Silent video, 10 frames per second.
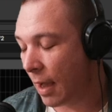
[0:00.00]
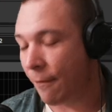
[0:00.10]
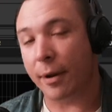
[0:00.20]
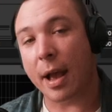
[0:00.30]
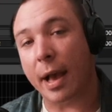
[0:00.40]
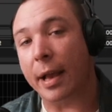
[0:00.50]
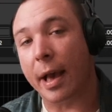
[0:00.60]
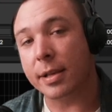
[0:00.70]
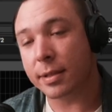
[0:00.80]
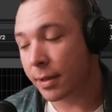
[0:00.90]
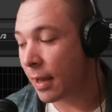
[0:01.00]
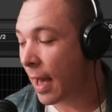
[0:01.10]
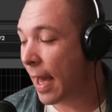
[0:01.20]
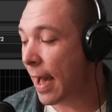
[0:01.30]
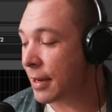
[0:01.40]
I forgot, guys.
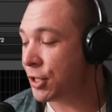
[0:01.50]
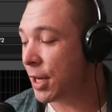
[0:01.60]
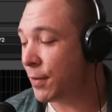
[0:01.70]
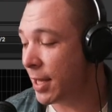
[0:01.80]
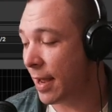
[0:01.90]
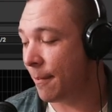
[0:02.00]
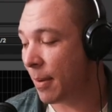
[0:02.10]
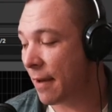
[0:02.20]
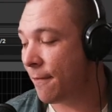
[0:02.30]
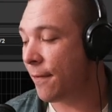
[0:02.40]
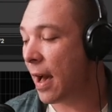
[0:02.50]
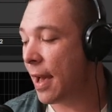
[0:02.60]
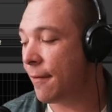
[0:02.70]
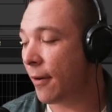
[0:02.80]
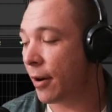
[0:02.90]
Hey, I shifted it by
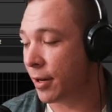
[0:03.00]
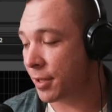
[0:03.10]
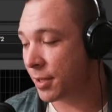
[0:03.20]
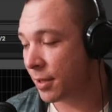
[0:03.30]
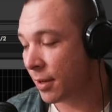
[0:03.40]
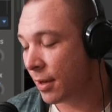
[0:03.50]
5 hertz.